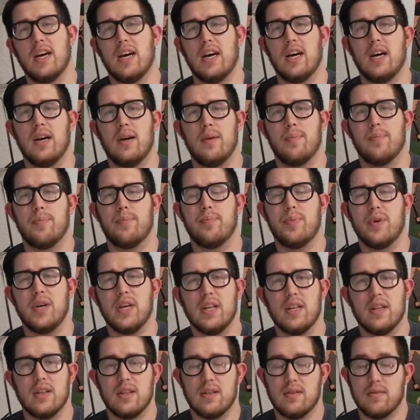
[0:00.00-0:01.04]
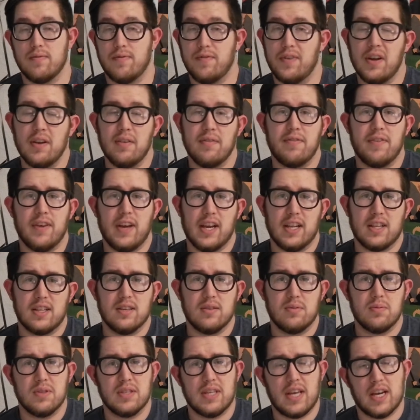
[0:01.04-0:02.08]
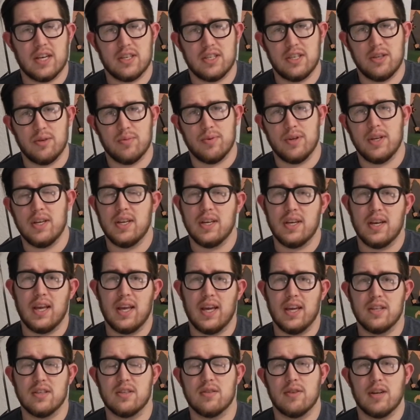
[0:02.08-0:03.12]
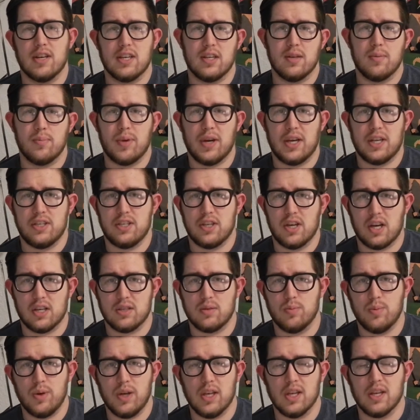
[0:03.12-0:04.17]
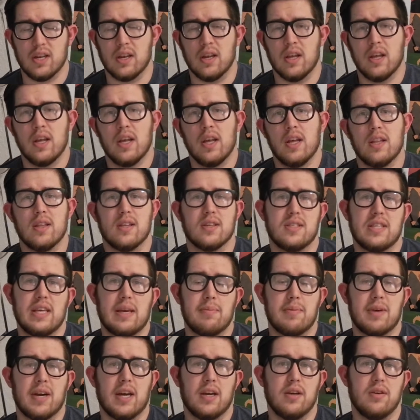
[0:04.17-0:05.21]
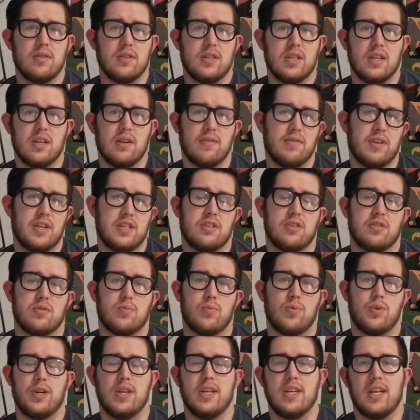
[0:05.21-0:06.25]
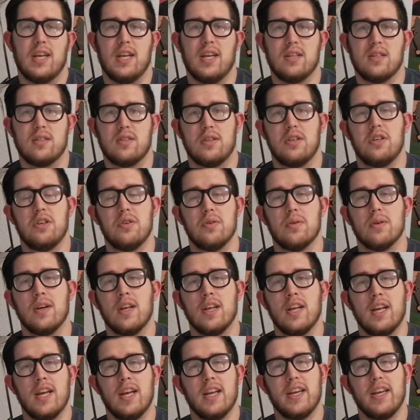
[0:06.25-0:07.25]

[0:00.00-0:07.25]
But fun fact, this was actually written and directed by Joss Whedon, the same guy who did Avengers 1 and 2.